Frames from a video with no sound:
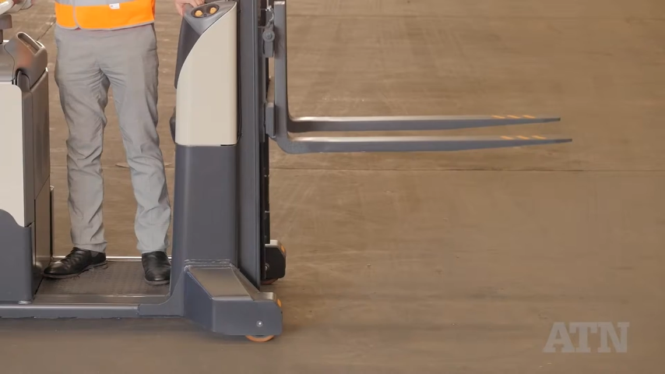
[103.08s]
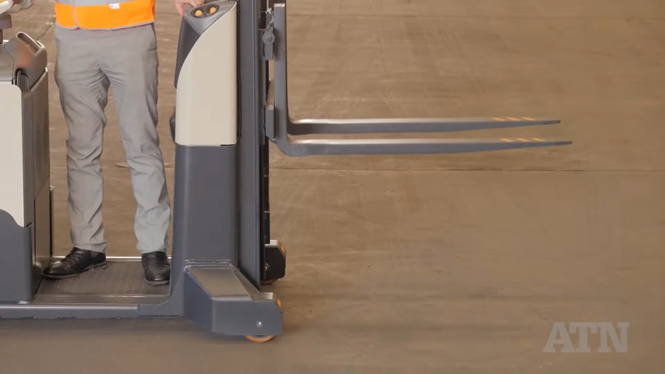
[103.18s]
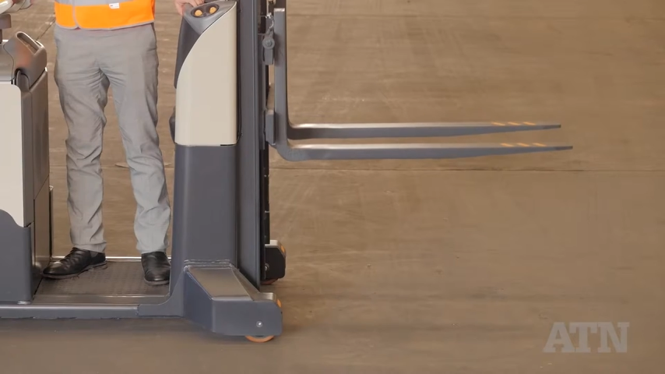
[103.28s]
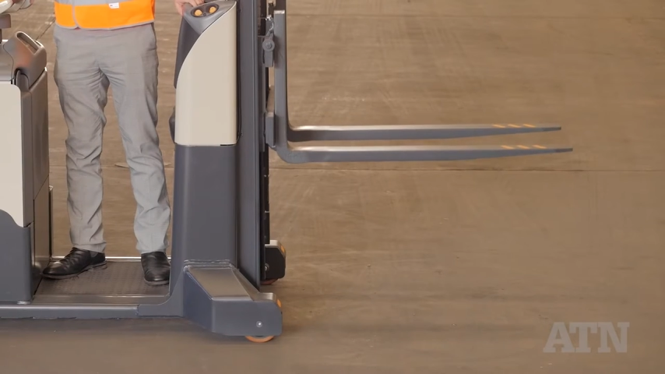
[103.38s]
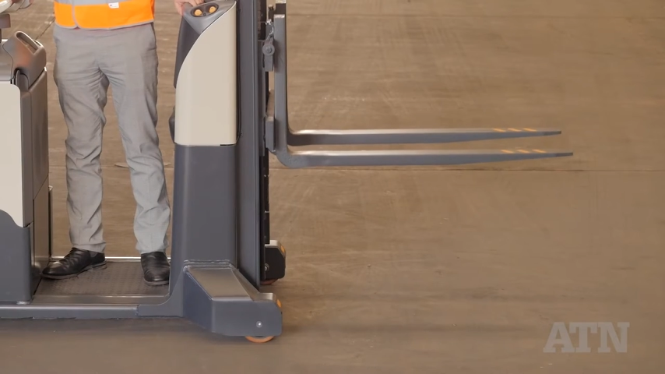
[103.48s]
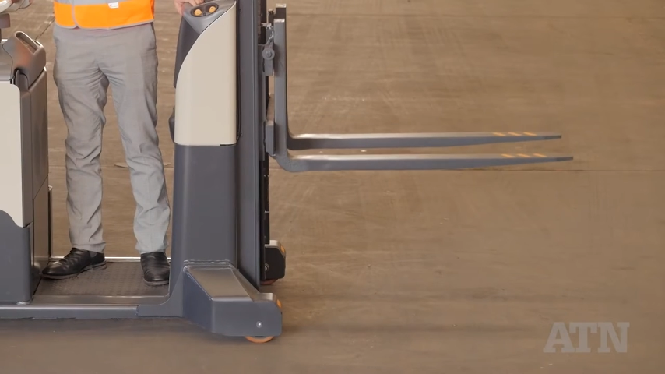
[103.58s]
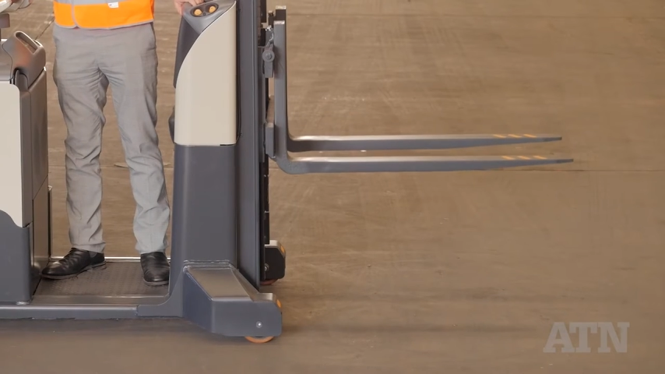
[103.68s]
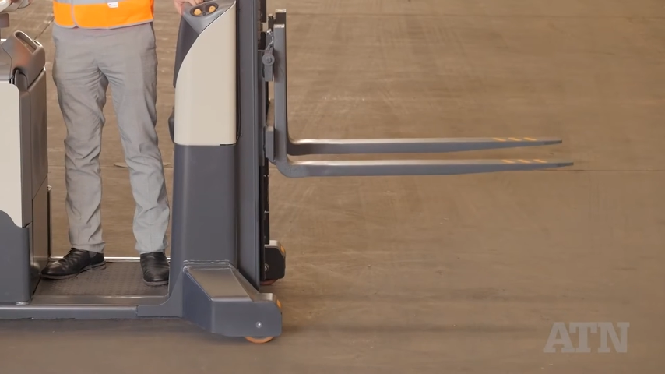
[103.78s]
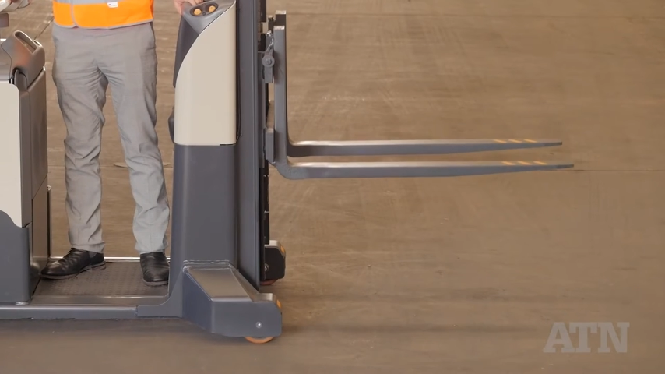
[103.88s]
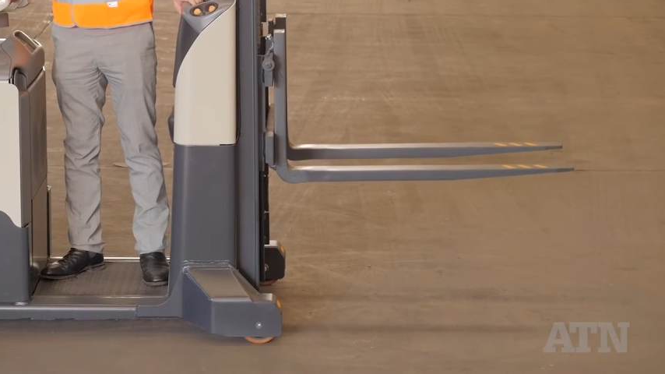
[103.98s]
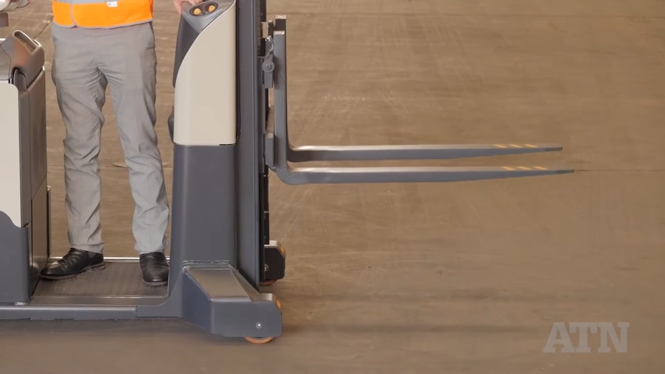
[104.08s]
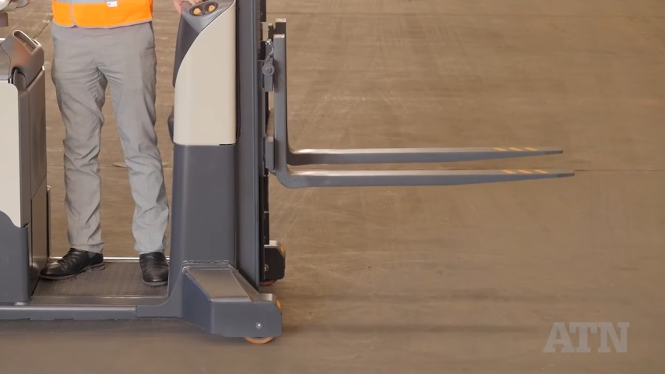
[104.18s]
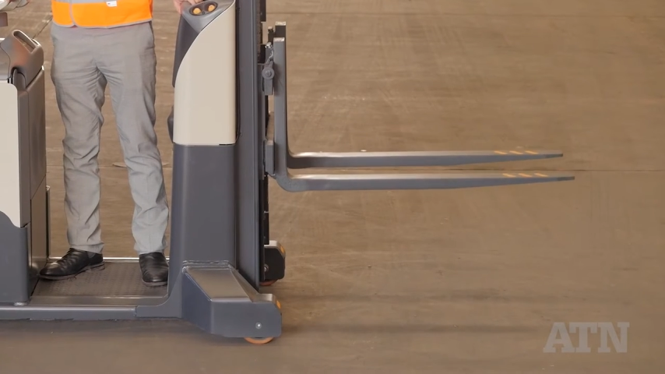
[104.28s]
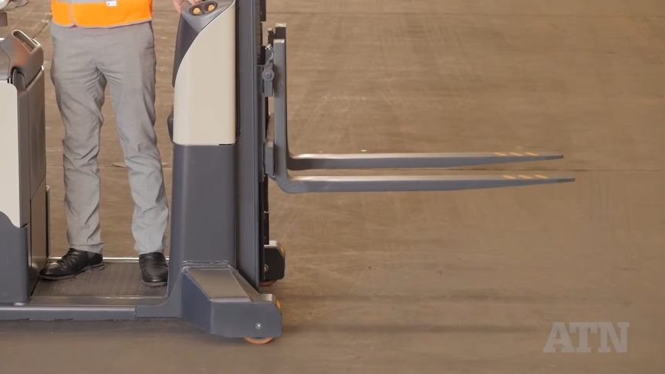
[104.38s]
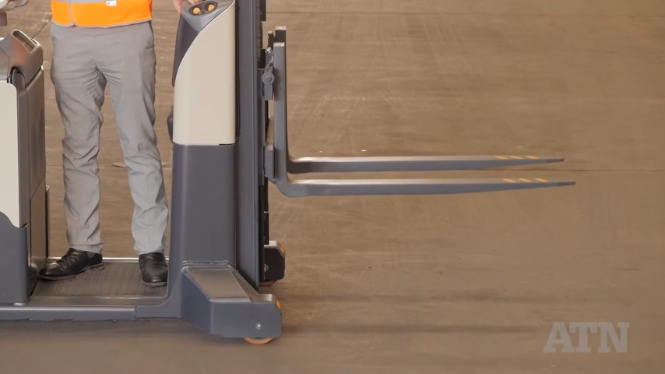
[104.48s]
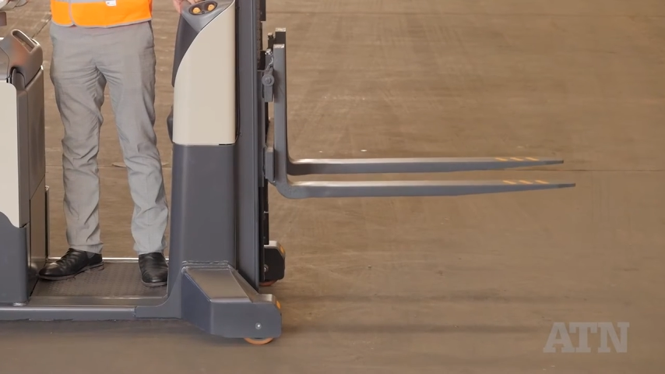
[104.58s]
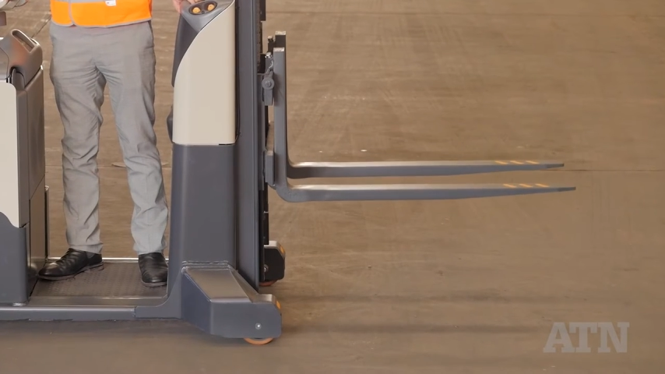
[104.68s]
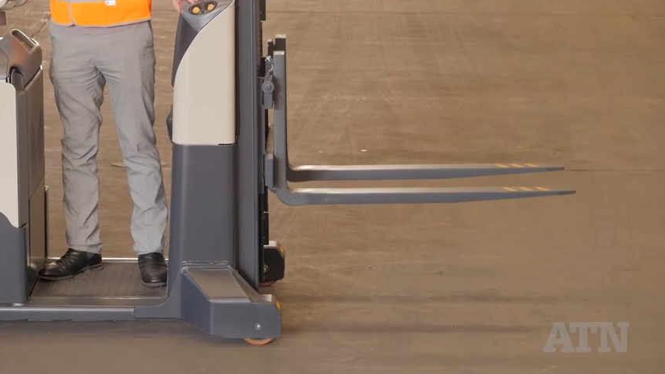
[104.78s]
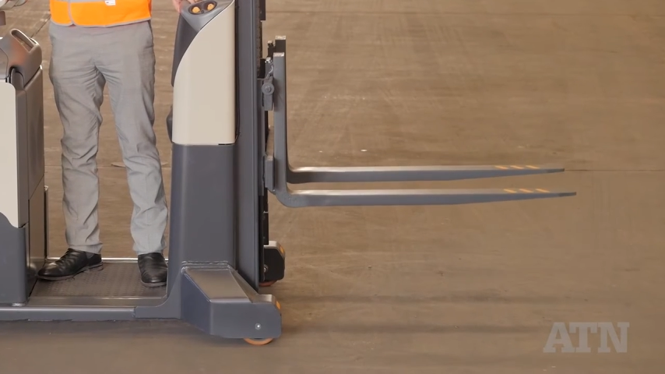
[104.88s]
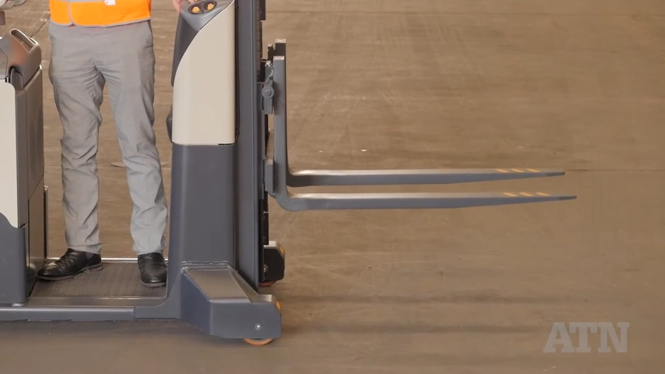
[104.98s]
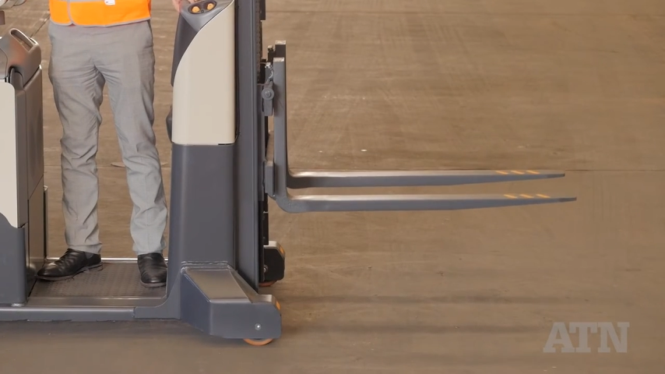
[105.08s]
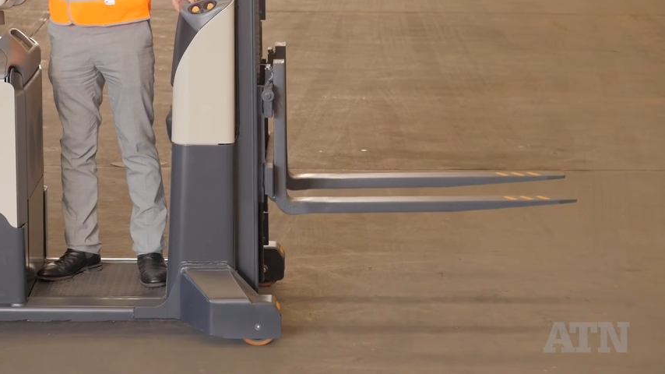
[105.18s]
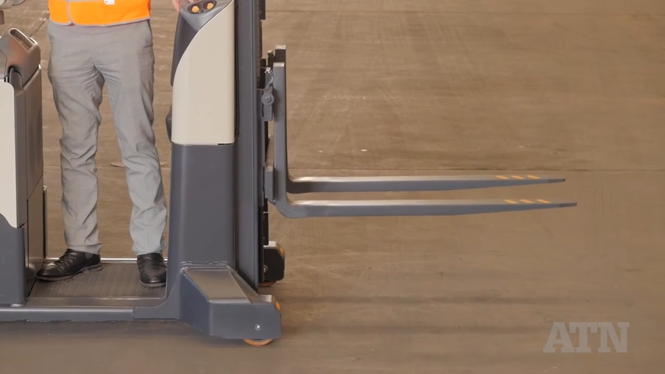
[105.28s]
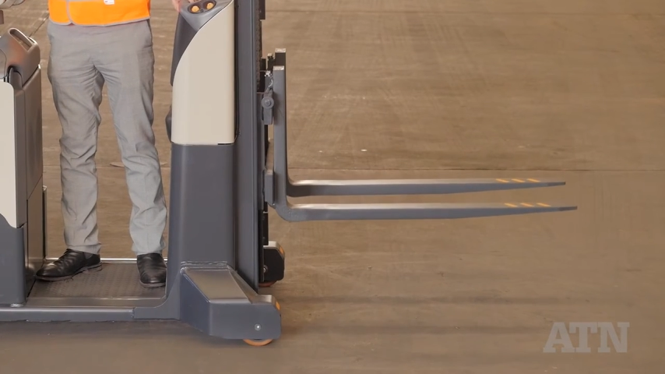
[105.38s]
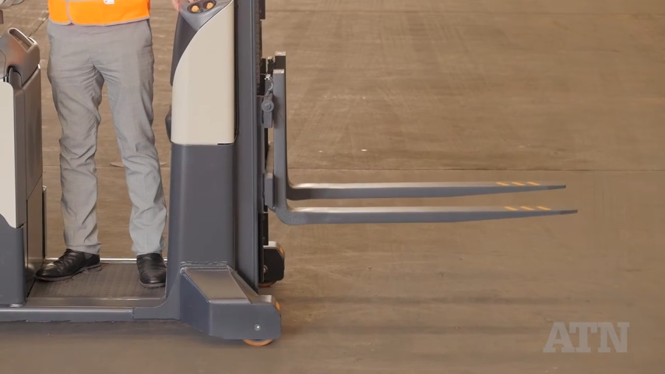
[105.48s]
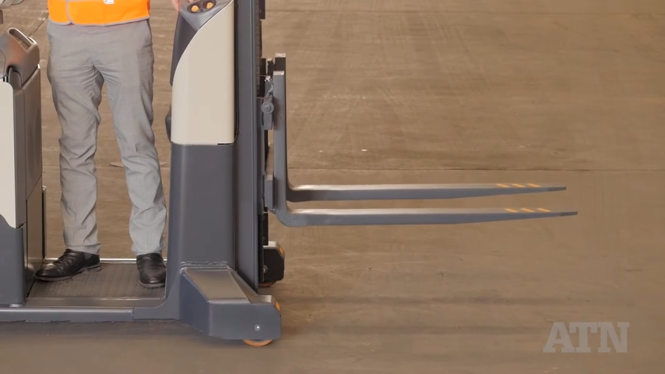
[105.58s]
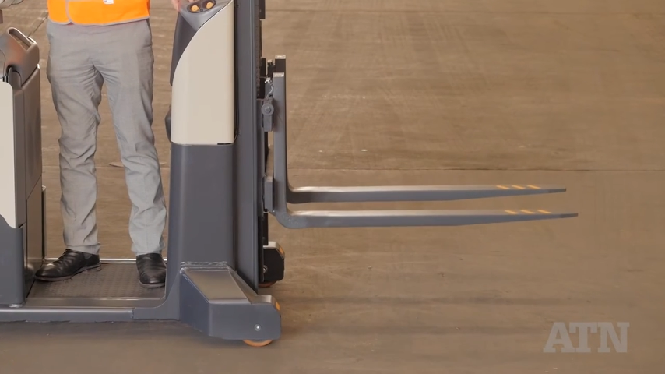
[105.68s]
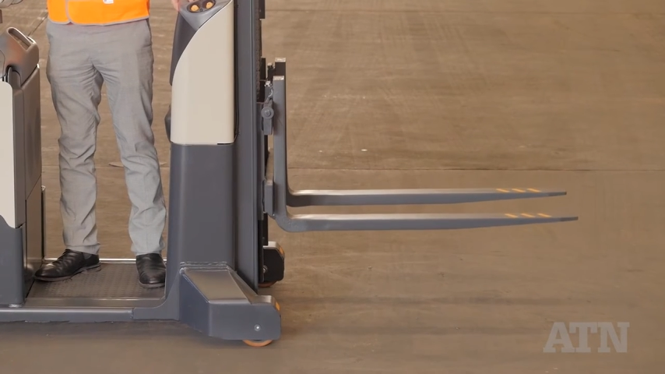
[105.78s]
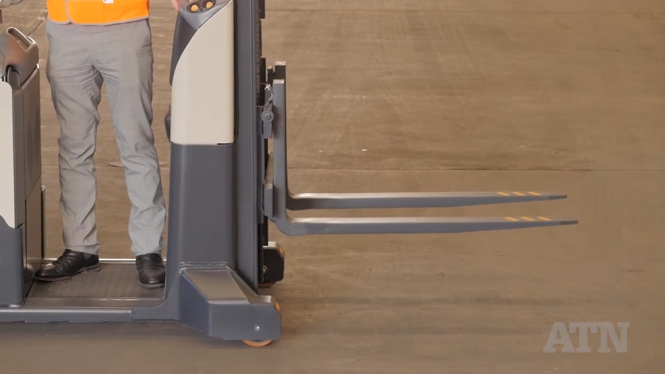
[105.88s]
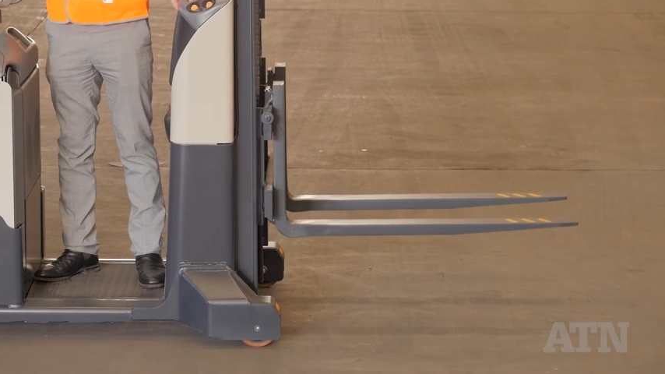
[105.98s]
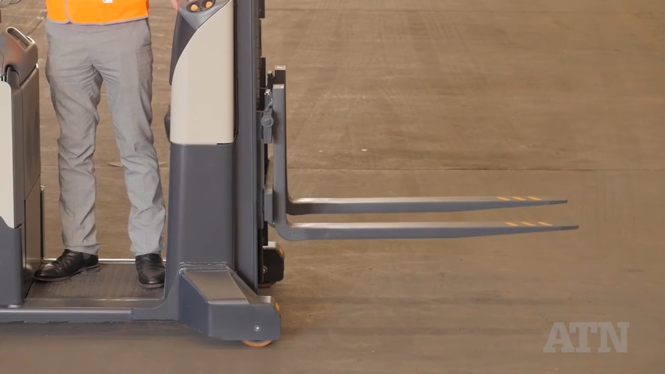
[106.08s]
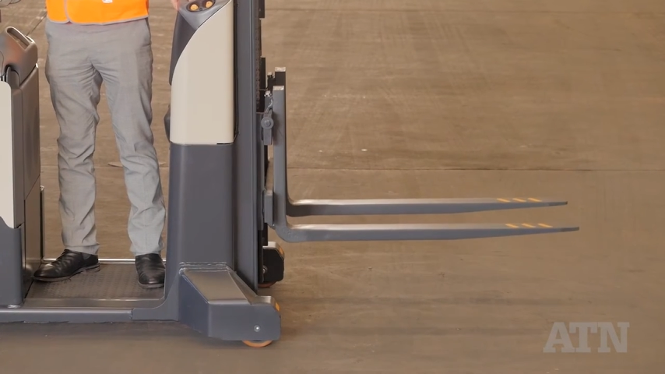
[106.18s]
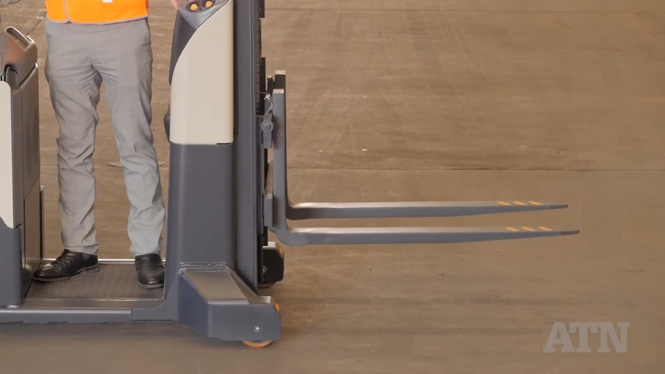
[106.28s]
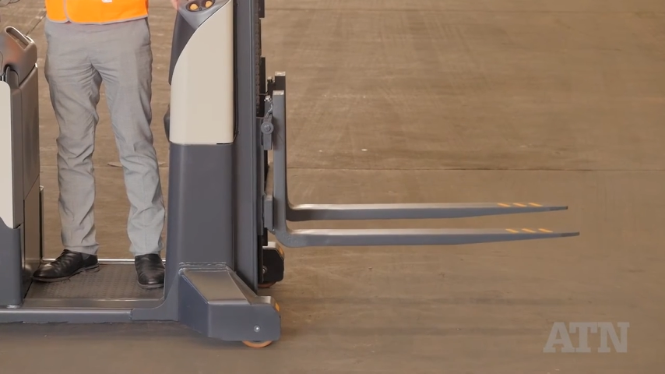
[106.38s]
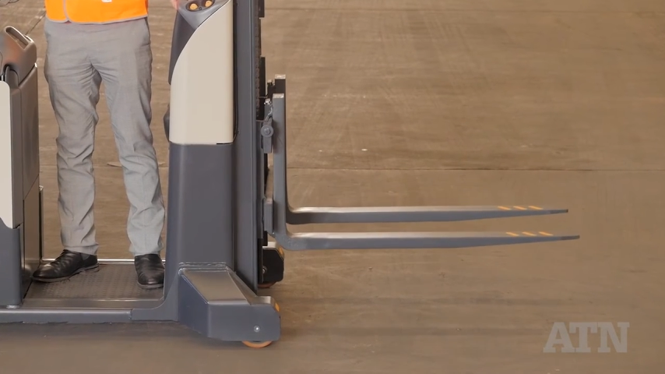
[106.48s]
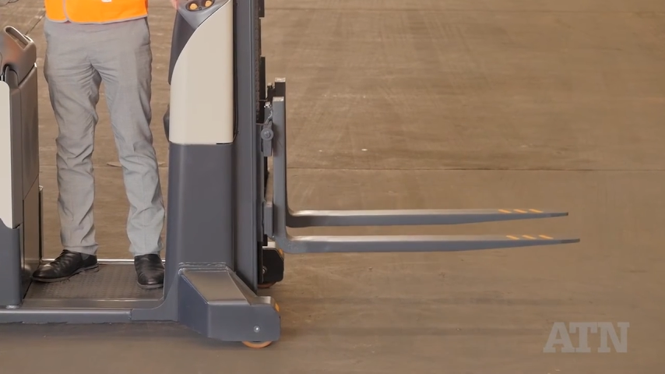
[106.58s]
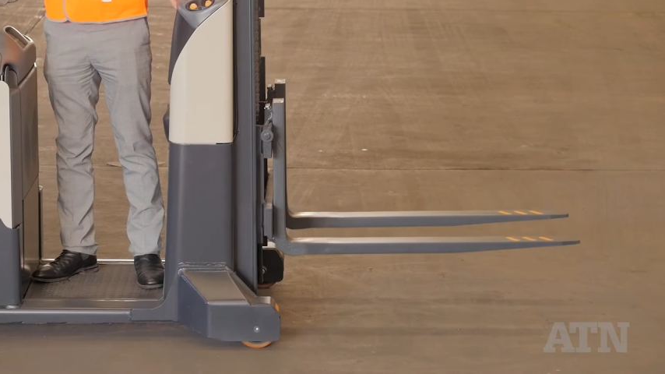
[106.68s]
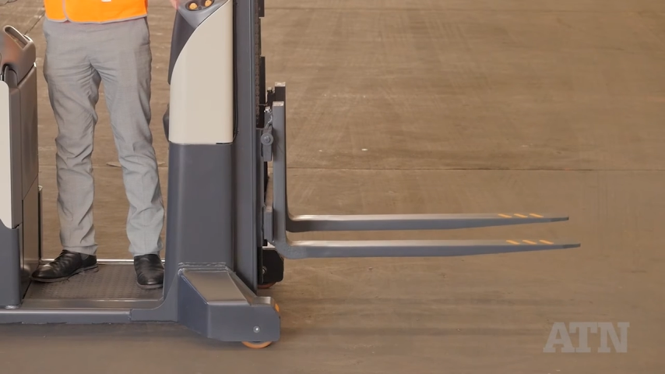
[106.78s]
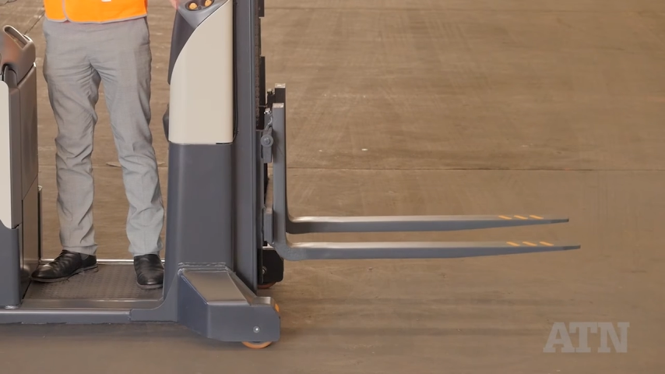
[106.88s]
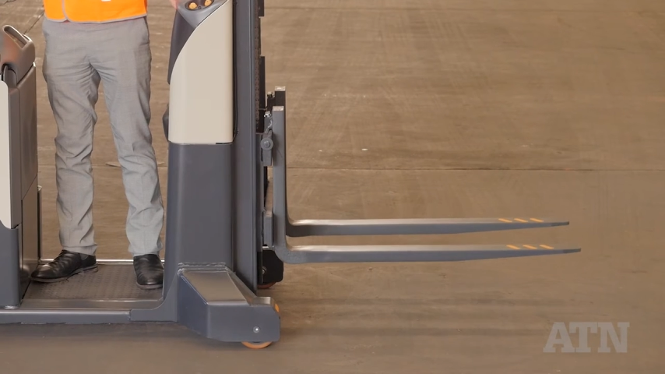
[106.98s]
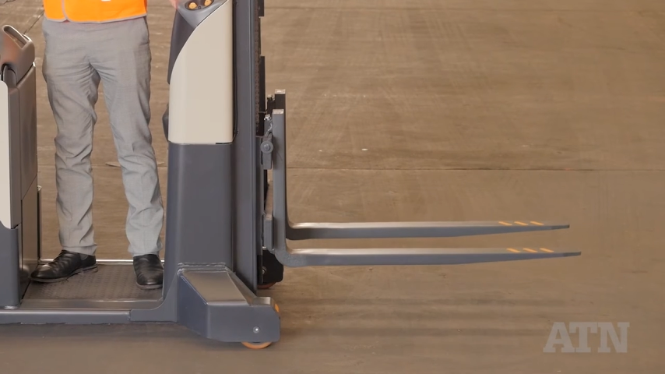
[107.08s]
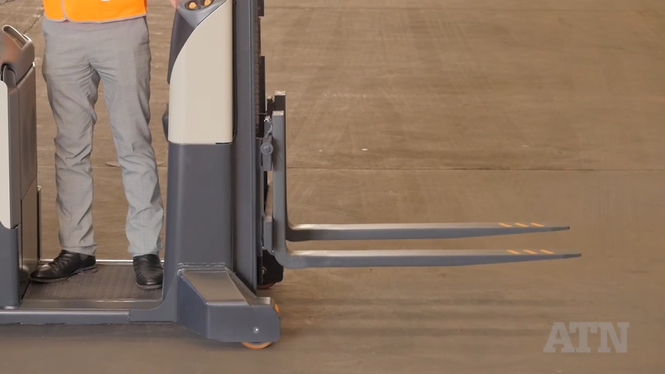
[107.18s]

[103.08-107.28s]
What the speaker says: [unreadable: no face in view]